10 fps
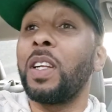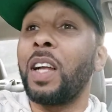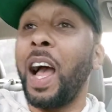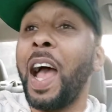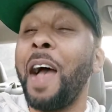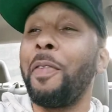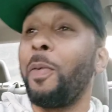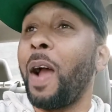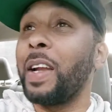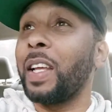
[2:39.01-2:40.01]
I have a
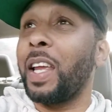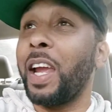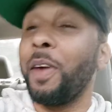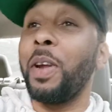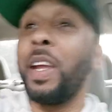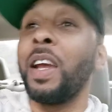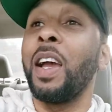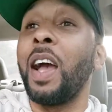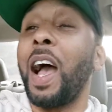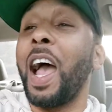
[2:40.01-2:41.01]
right to carry.
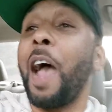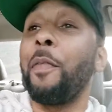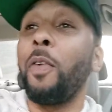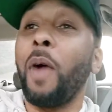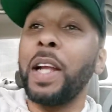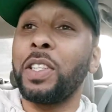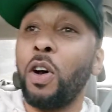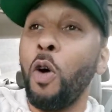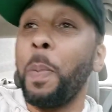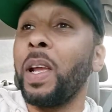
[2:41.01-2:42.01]
I have a right to
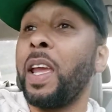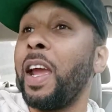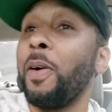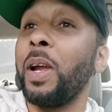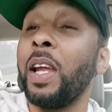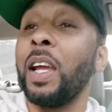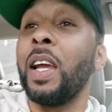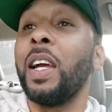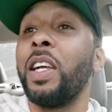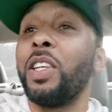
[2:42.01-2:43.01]
open carry.
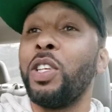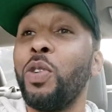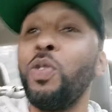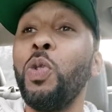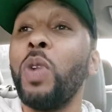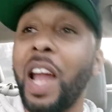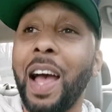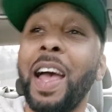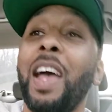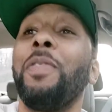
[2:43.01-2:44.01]
You do not
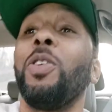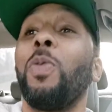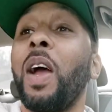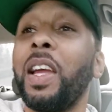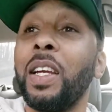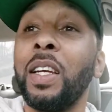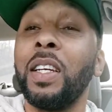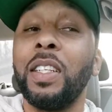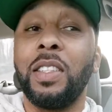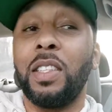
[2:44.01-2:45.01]
have the right
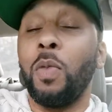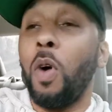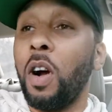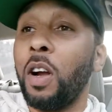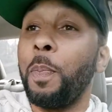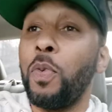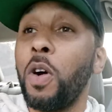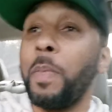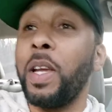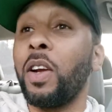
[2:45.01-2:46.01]
to walk up
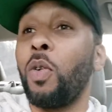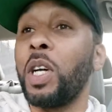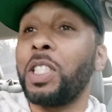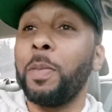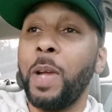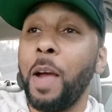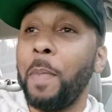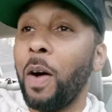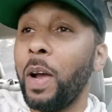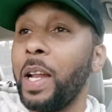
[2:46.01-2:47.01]
on me and question me
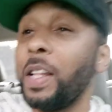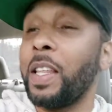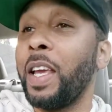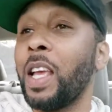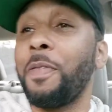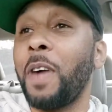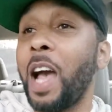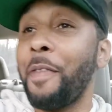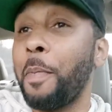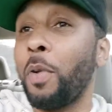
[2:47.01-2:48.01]
about anything if I
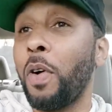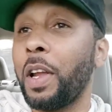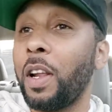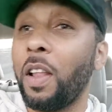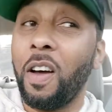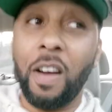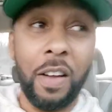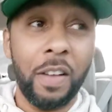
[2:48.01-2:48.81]
haven't broken the law.